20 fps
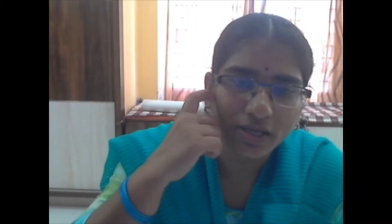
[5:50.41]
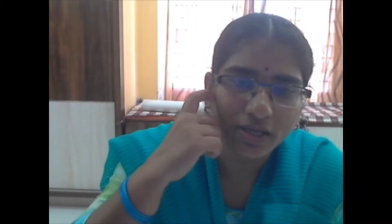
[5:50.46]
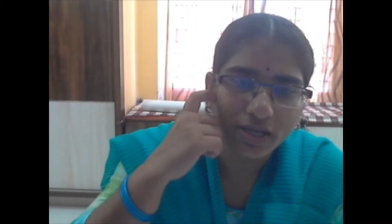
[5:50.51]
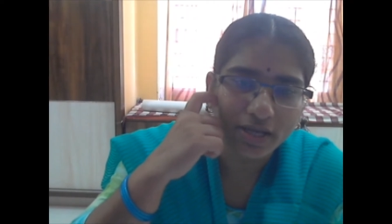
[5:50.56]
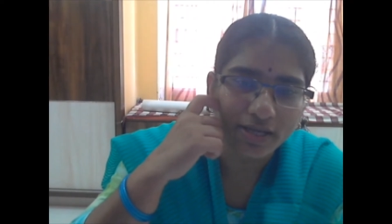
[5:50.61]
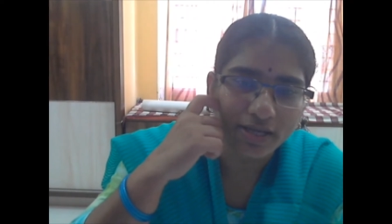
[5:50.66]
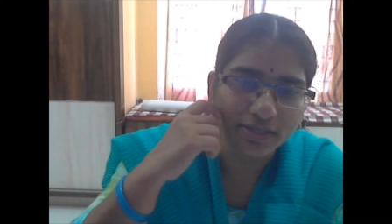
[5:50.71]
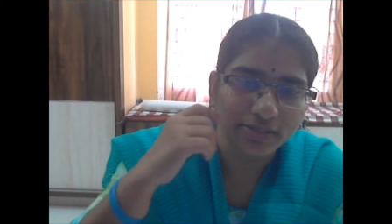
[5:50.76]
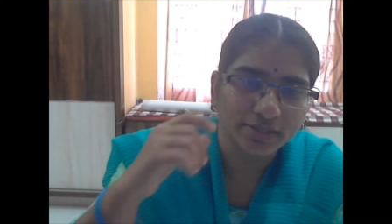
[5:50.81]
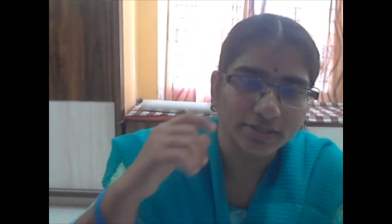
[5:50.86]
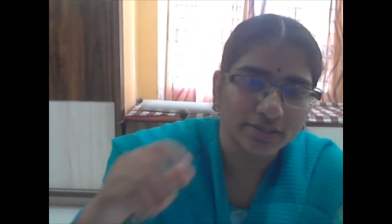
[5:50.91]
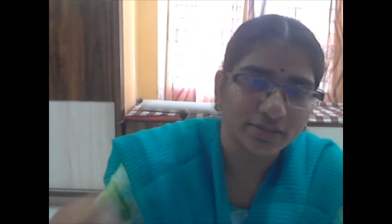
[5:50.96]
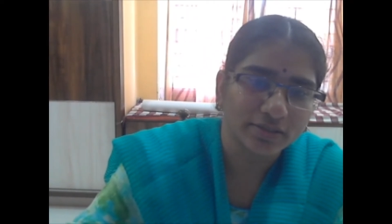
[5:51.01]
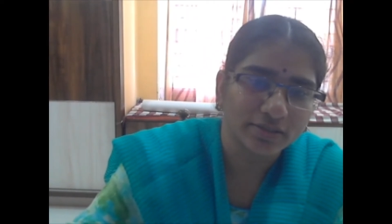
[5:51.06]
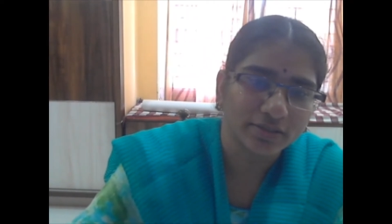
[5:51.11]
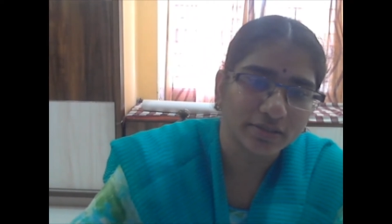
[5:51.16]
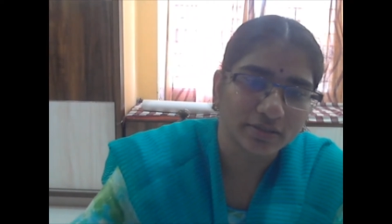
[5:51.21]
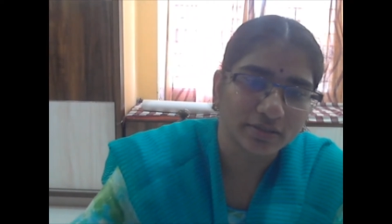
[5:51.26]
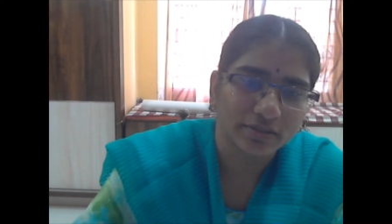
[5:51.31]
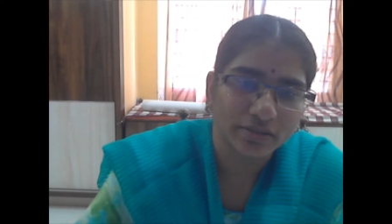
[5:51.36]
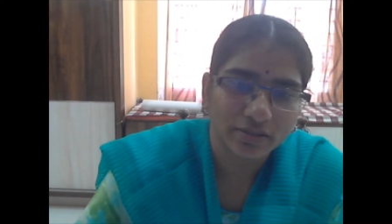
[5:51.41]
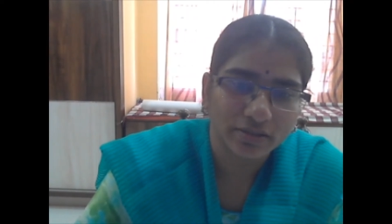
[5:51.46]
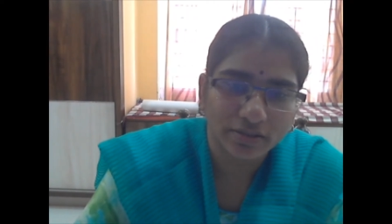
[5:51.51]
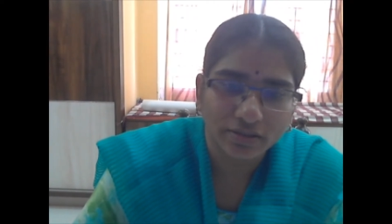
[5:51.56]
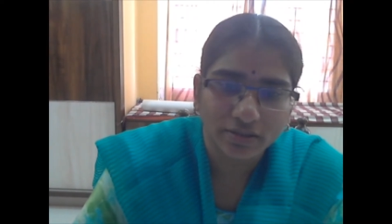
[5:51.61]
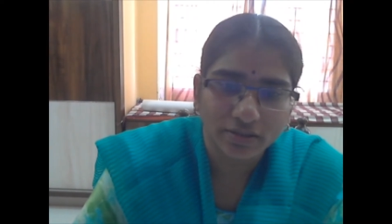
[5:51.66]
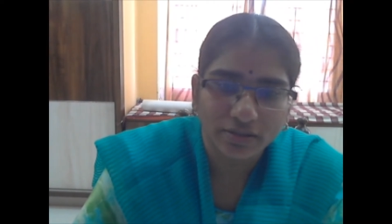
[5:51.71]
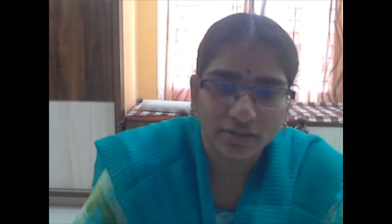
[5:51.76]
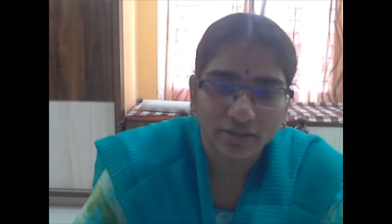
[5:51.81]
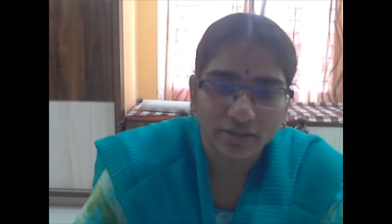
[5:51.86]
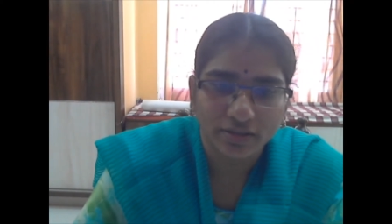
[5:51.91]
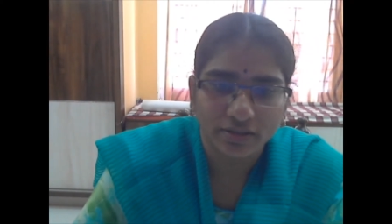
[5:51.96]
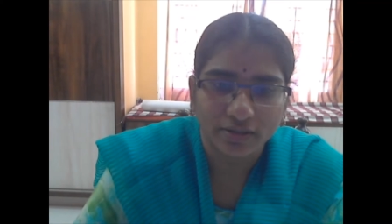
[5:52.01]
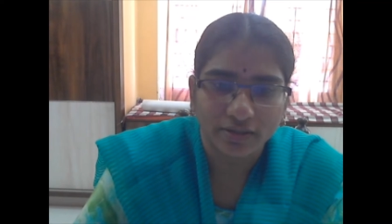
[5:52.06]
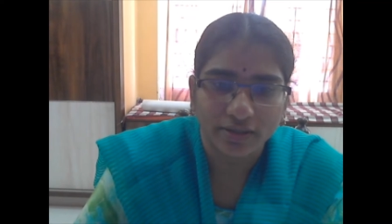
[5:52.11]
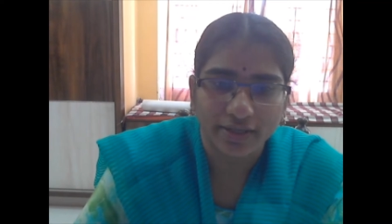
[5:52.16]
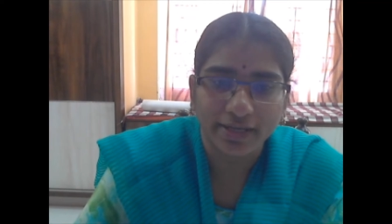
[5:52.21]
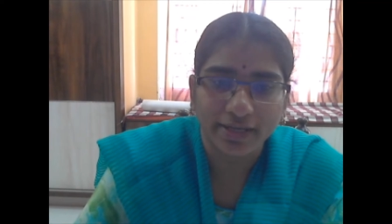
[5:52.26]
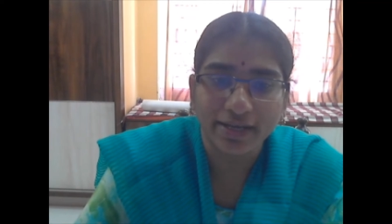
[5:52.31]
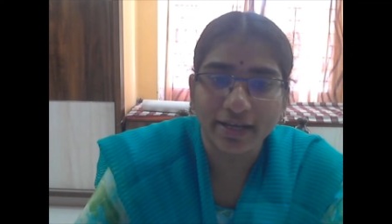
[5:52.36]
and
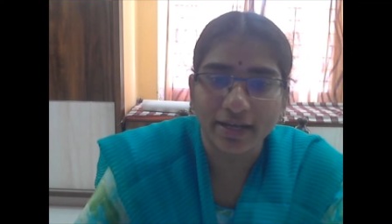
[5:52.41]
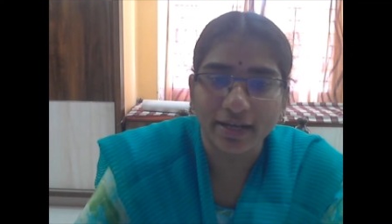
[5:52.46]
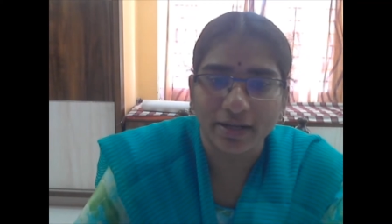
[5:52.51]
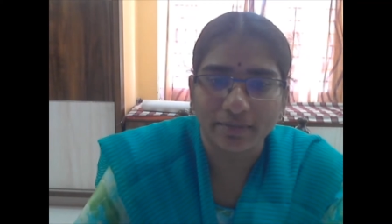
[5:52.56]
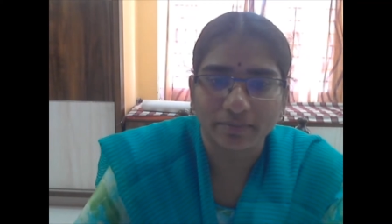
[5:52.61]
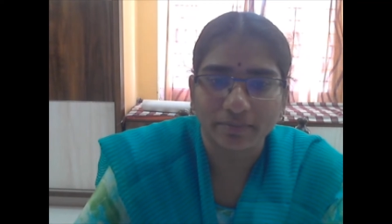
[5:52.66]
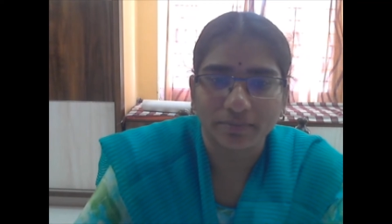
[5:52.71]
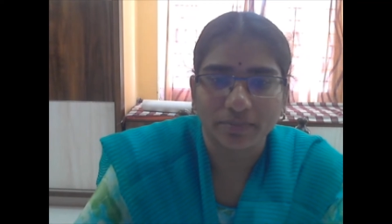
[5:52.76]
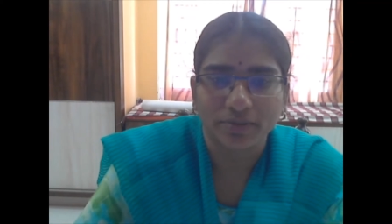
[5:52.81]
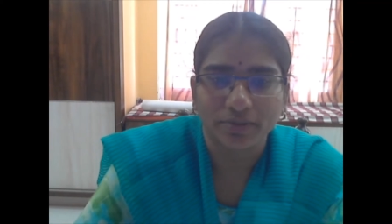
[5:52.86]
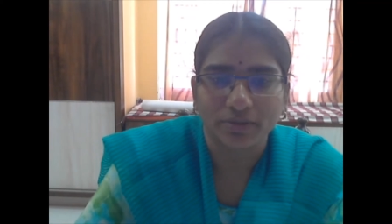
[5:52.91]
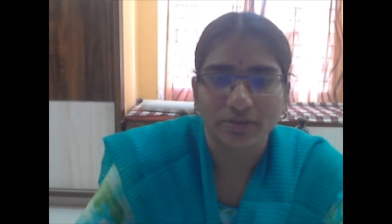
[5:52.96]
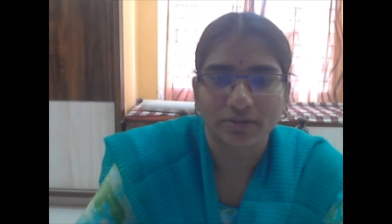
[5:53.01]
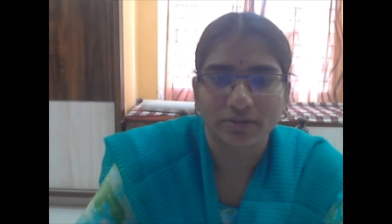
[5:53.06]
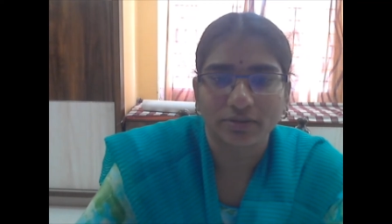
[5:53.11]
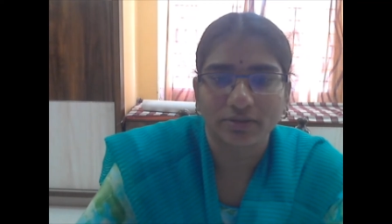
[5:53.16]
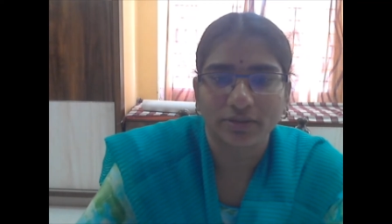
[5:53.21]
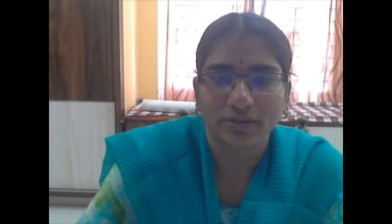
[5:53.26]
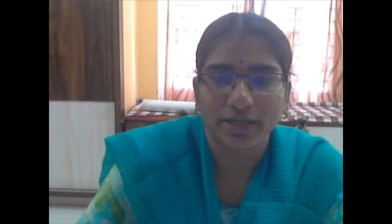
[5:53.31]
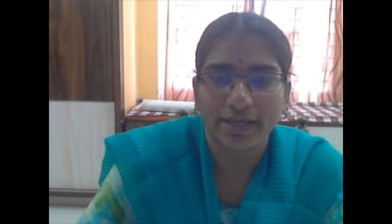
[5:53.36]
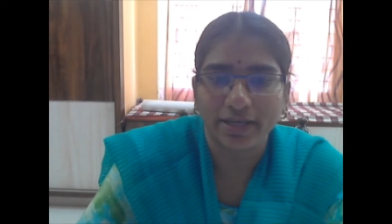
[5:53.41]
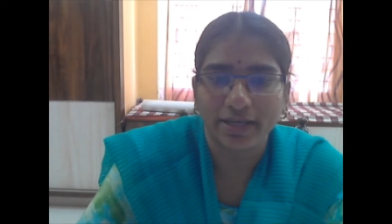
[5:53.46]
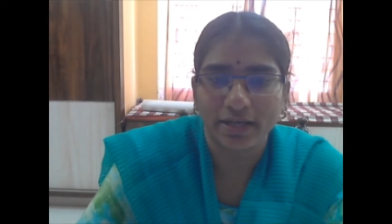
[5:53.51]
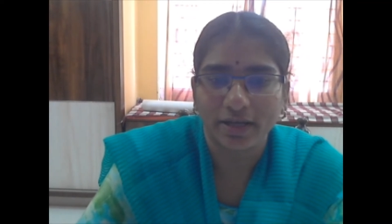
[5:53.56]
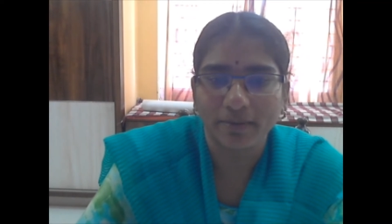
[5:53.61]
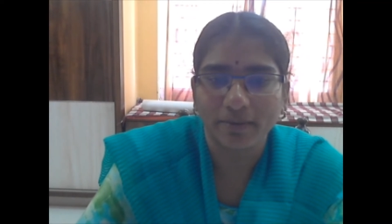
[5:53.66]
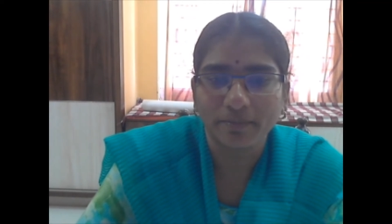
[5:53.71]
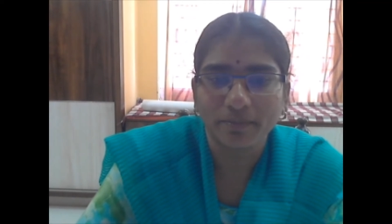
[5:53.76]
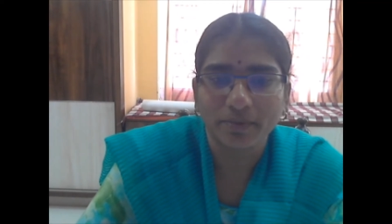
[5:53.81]
hiccup, hiccup,